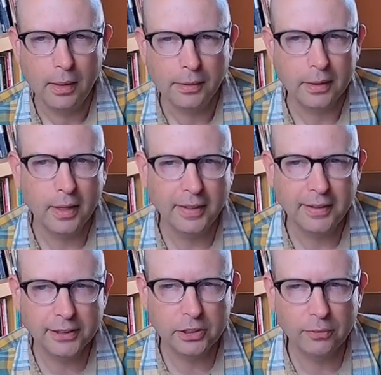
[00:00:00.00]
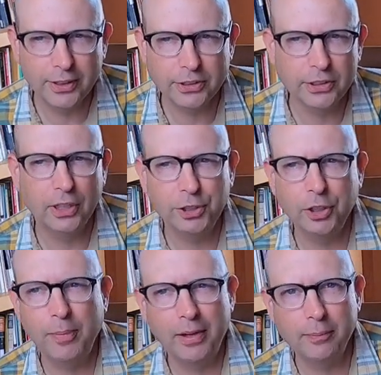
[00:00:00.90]
In the context of our
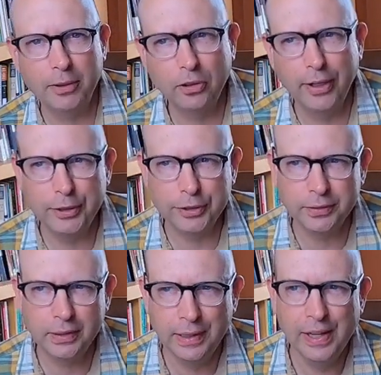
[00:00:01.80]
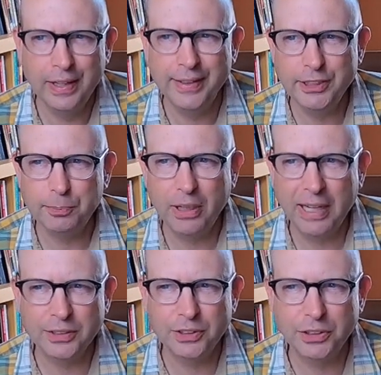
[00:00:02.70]
discussion about immigration, these
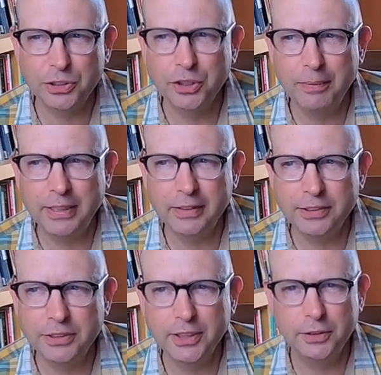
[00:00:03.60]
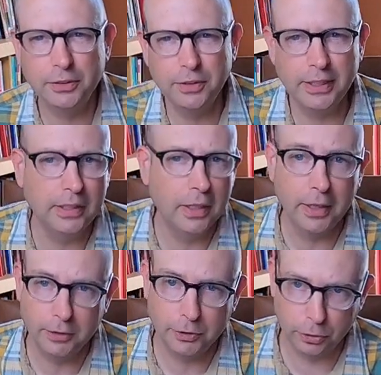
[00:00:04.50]
practices could mean listening to the
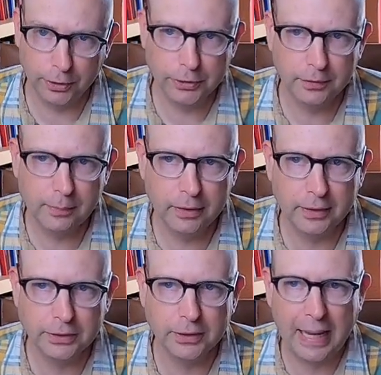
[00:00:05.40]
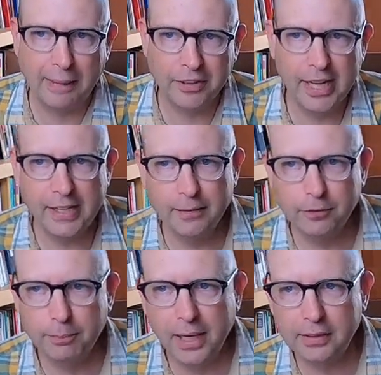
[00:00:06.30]
stories of immigrants, advocating
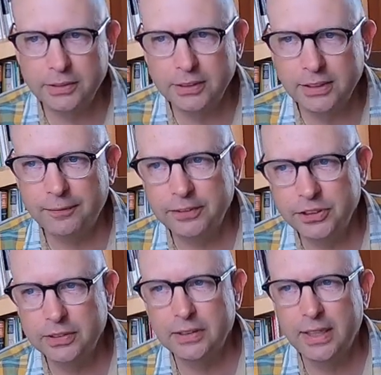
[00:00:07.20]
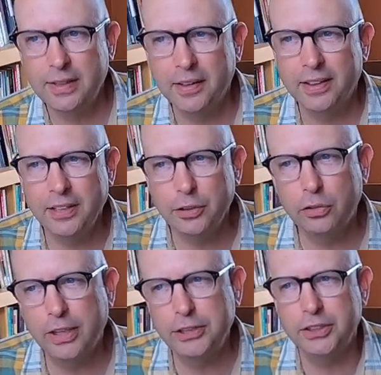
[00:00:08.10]
for policies that facilitate their
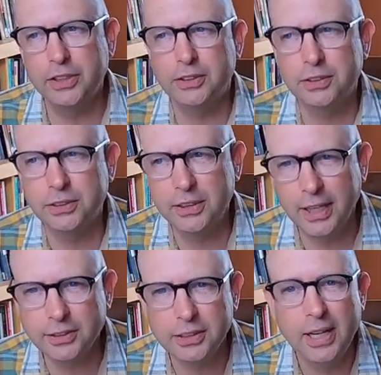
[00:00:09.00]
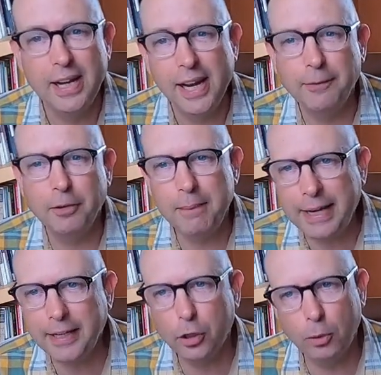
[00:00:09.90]
integration and success, and
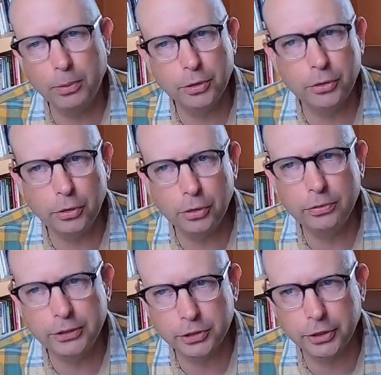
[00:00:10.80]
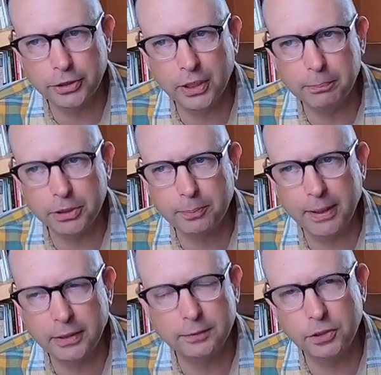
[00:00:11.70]
remaining open to new research and
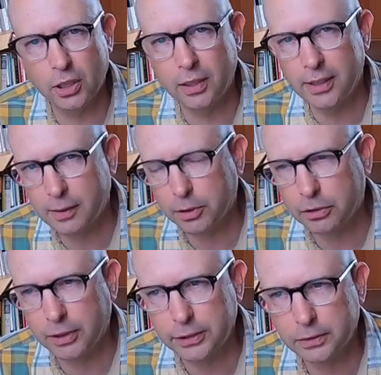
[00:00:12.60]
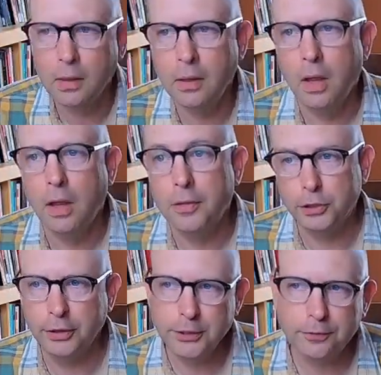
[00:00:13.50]
perspectives on immigration. The
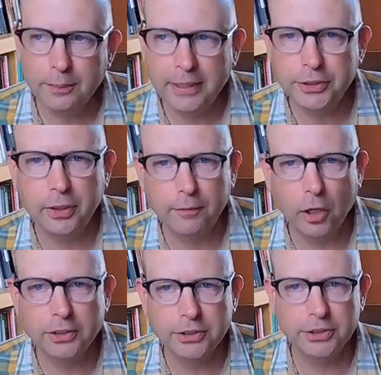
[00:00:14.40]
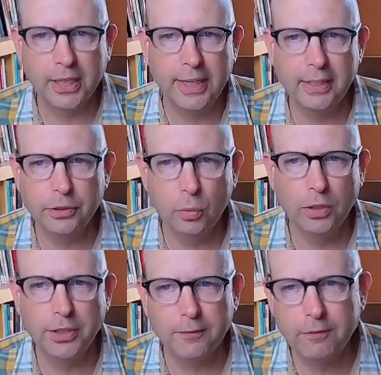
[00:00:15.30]
transformation of our society into
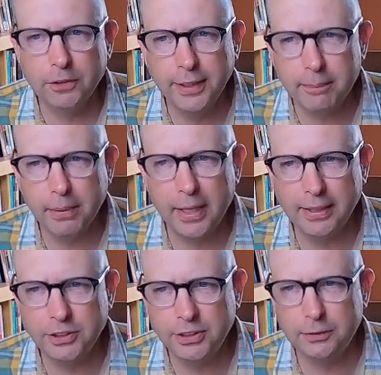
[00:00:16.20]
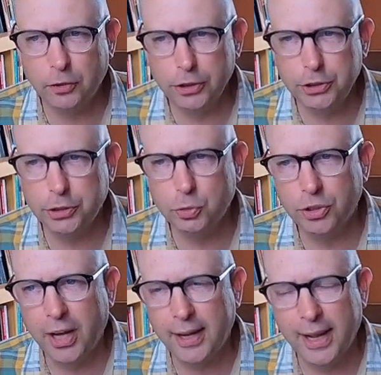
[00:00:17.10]
one that fully embodies these virtues will
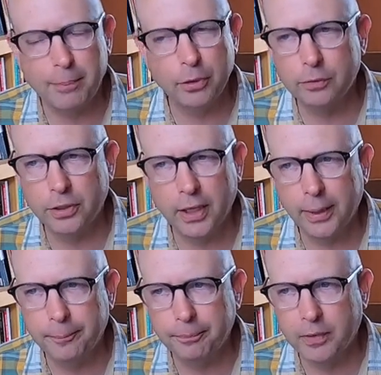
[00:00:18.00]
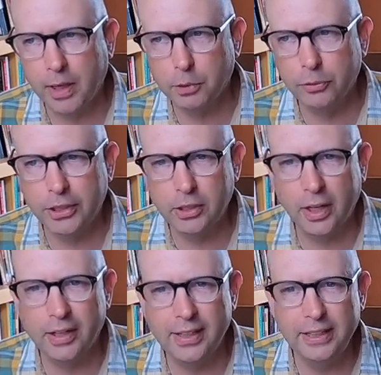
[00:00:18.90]
not happen overnight. It will
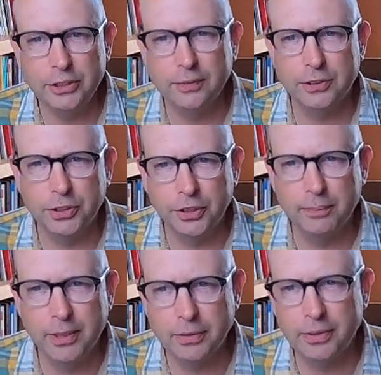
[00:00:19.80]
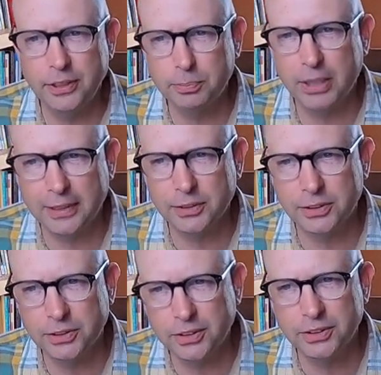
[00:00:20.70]
require each of us to commit to these
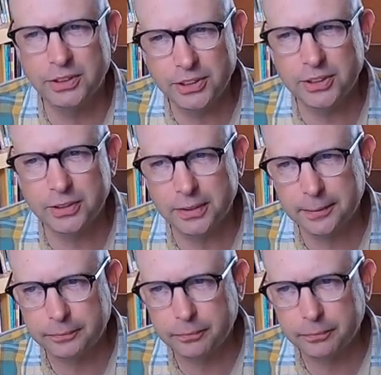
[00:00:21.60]
practices consistently.